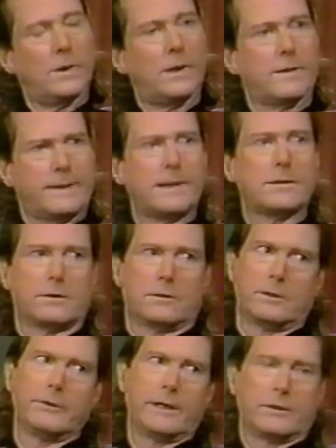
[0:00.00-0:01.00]
Well, that's a
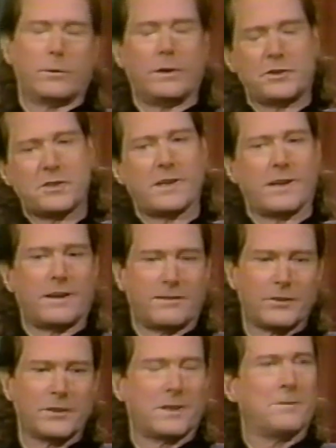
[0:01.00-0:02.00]
serious question
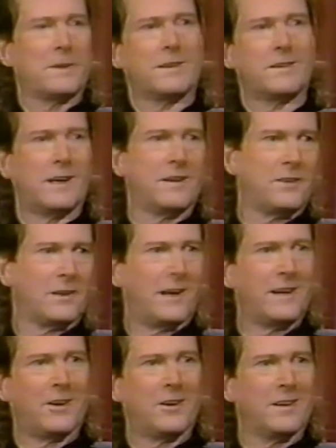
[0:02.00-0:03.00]
for something that's kind of a
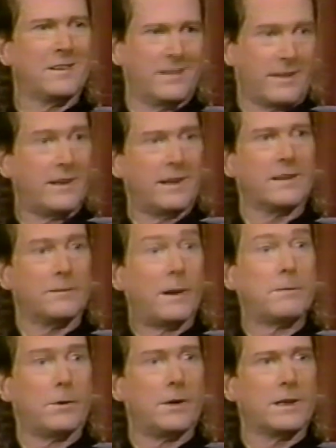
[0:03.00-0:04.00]
lighthearted thing in
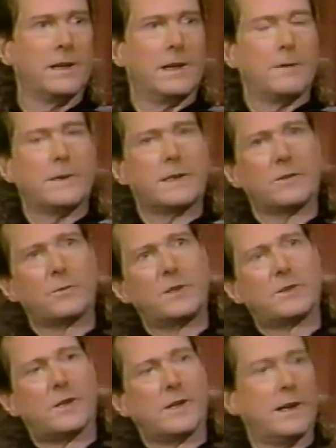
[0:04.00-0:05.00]
my book, because we
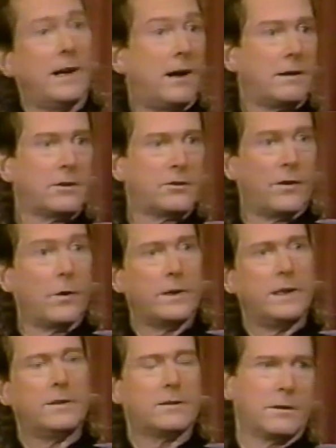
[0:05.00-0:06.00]
started out as
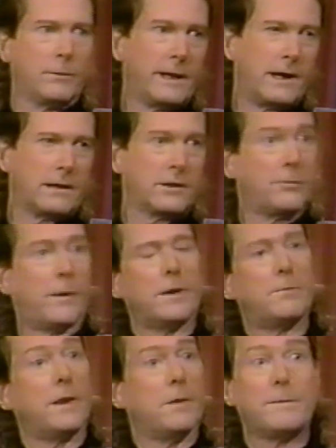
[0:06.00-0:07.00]
folkies and we got
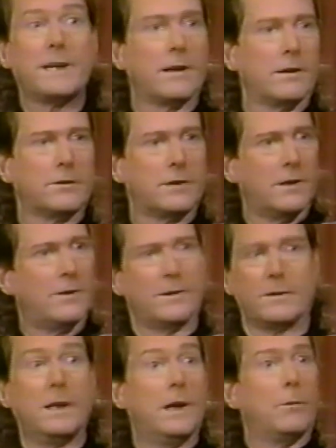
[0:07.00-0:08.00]
inspired by the Beatles, you know,
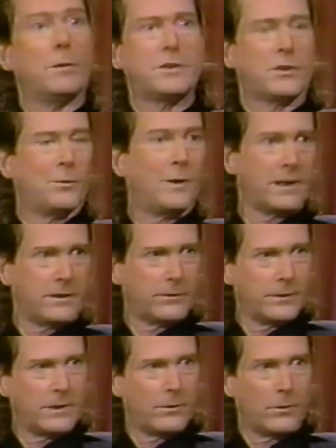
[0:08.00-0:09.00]
and we just wanted to
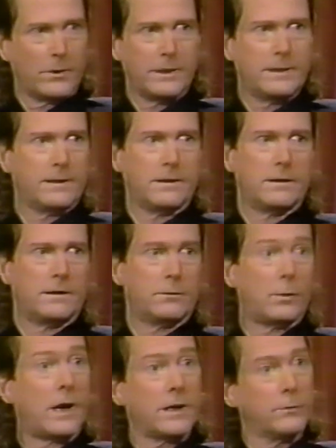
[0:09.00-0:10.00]
record
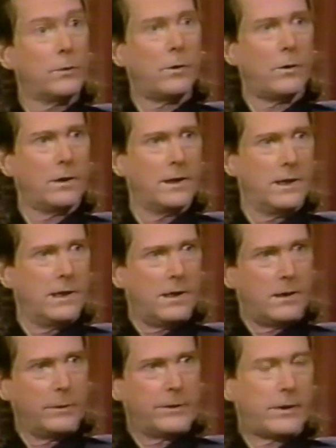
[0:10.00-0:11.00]
rock and roll.
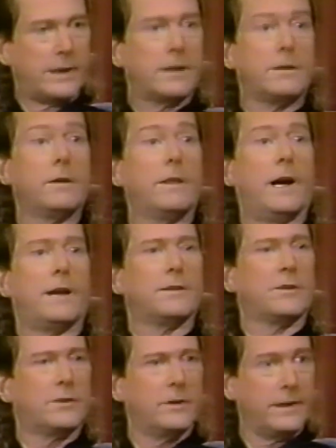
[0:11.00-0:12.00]
And we tried to do that in
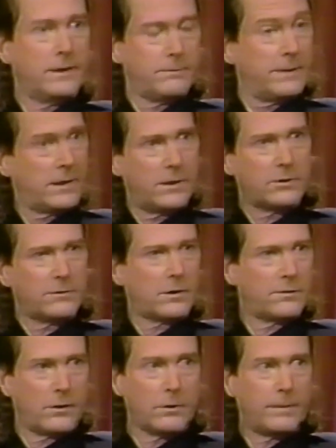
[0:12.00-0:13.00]
the studio, and because of our
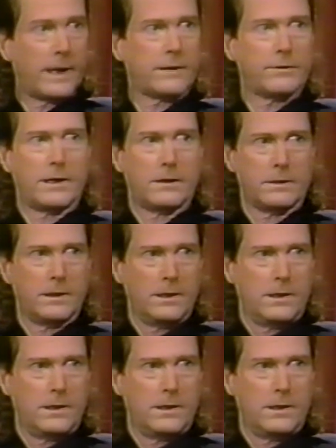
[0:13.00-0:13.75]
folk background,